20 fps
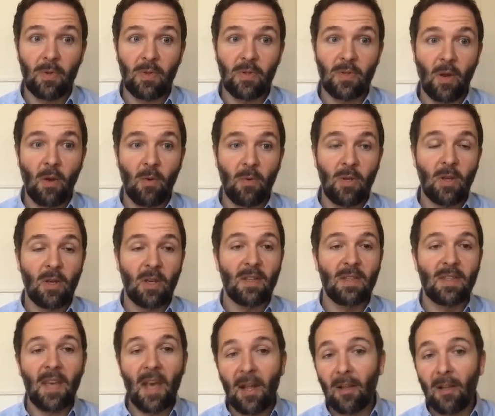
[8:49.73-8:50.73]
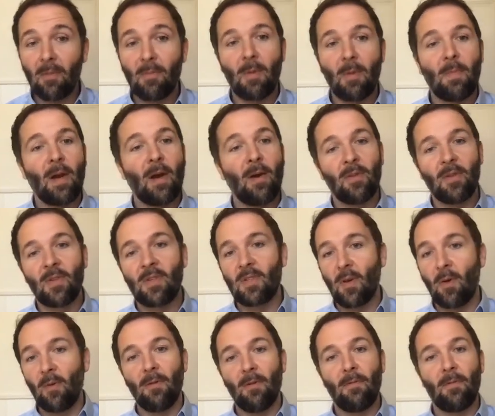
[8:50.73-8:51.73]
So you can tell them about the
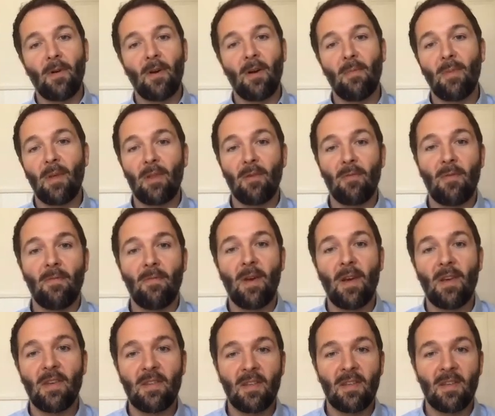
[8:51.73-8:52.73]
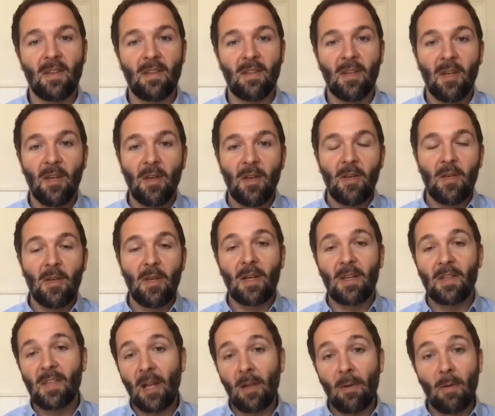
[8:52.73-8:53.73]
solar farm that they're invested in. You
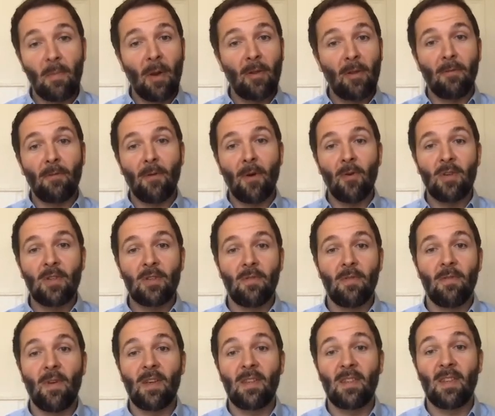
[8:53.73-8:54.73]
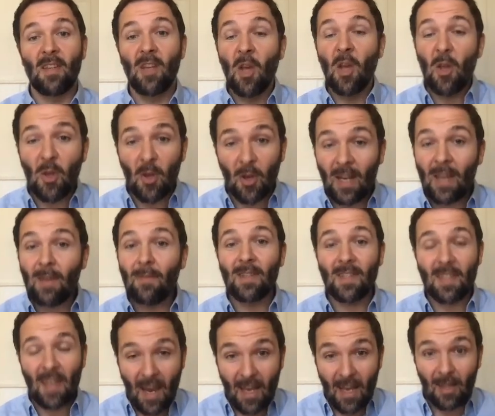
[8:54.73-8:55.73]
can tell them about the forest they're invested in. You can even
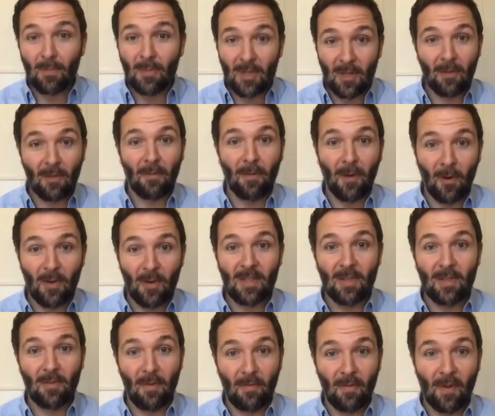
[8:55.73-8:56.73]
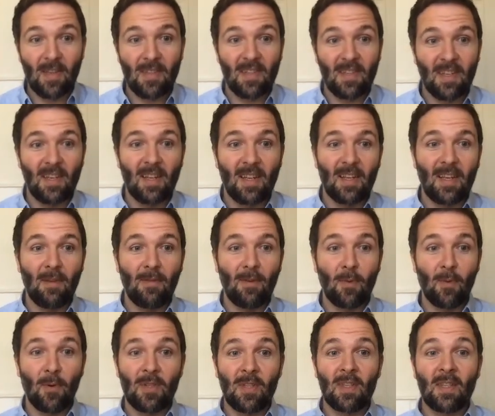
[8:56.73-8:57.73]
take them to the forest they're invested in if
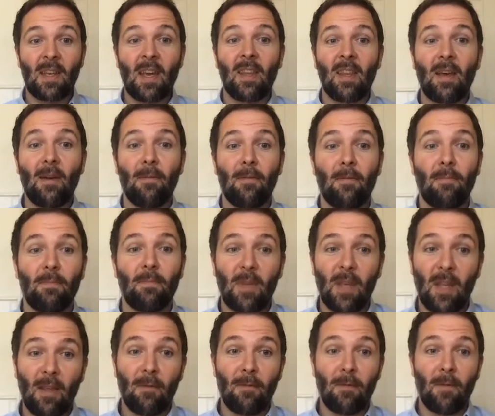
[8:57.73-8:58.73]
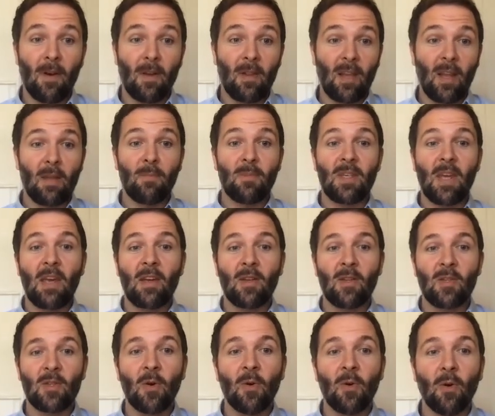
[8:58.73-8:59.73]
you wanted to get that far. Let them take a
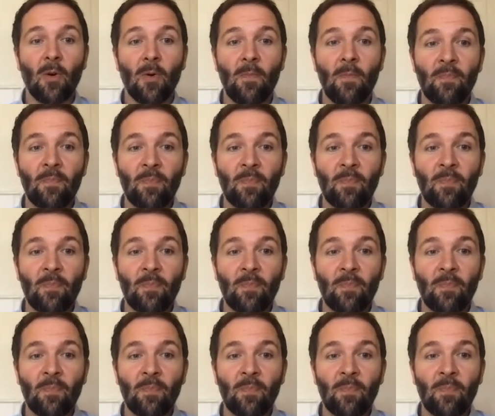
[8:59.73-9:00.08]
tour.